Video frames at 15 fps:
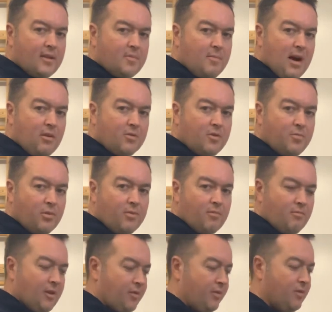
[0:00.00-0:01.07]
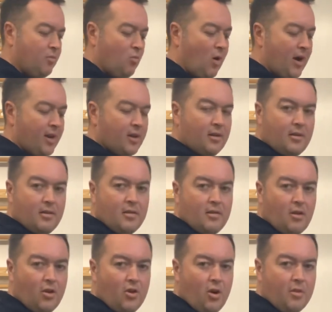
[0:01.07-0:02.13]
mouse, but whether it's wired
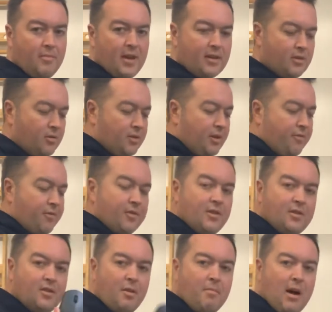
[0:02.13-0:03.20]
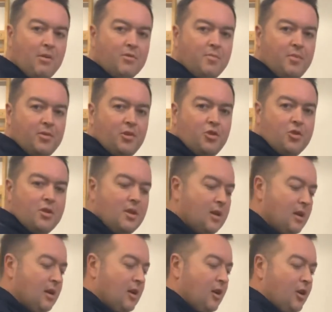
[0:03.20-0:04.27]
or not makes no difference. It's your mouse position
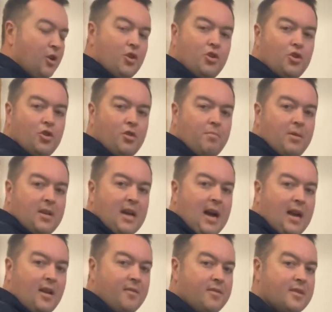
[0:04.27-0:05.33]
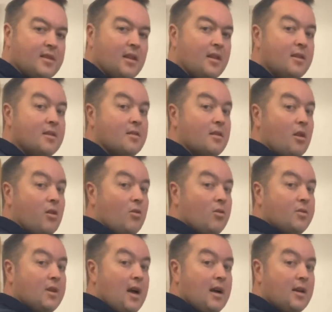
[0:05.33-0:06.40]
should be kind of still at this
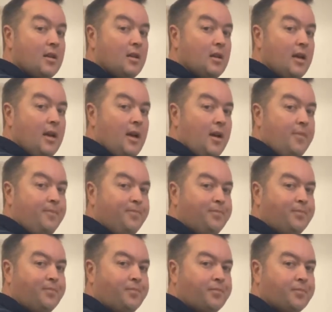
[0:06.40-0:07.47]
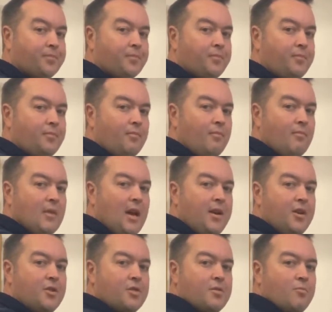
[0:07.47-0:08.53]
close angle here, and
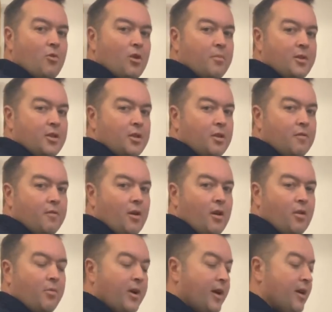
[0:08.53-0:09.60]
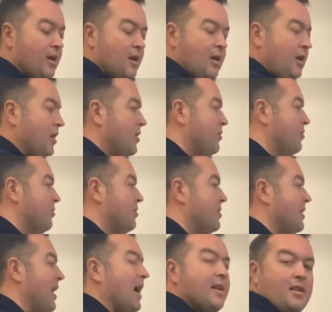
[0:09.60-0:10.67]
it doesn't want to be too far away. So
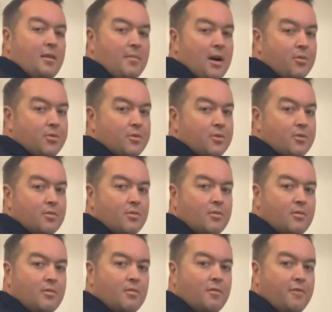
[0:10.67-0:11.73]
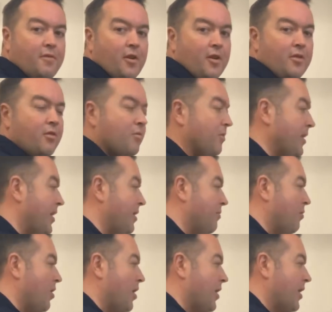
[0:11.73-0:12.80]
sliding the mouse further away and
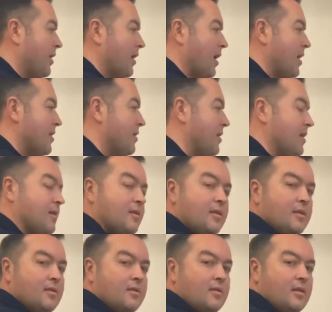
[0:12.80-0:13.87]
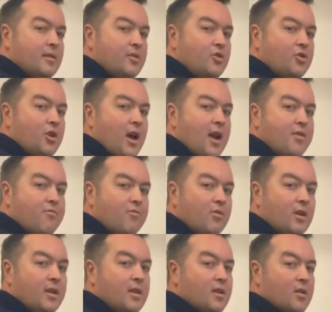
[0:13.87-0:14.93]
working like this is
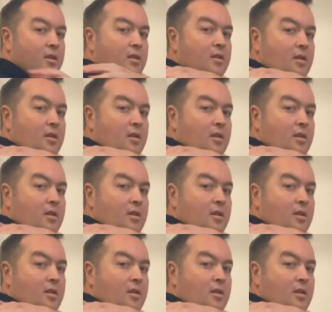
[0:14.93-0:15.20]
generally going to